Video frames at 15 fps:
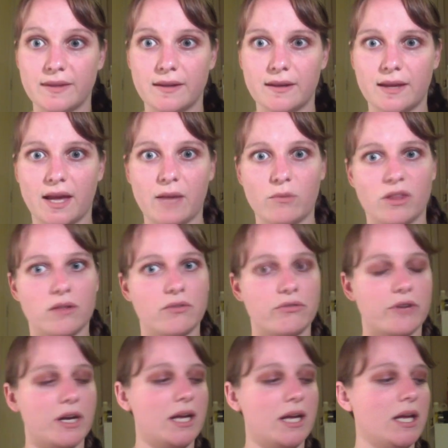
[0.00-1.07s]
came with a
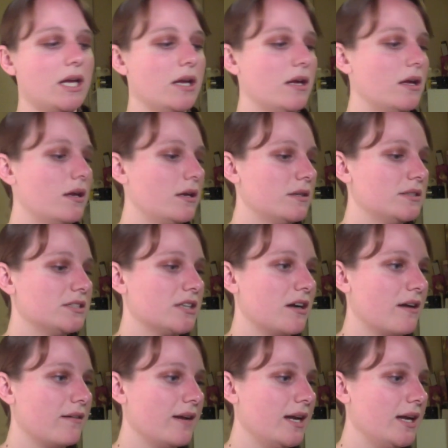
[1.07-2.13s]
free
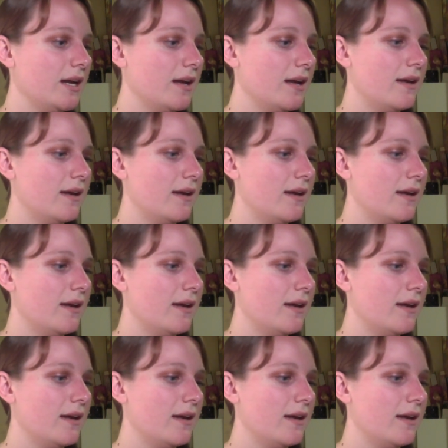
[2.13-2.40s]
diary.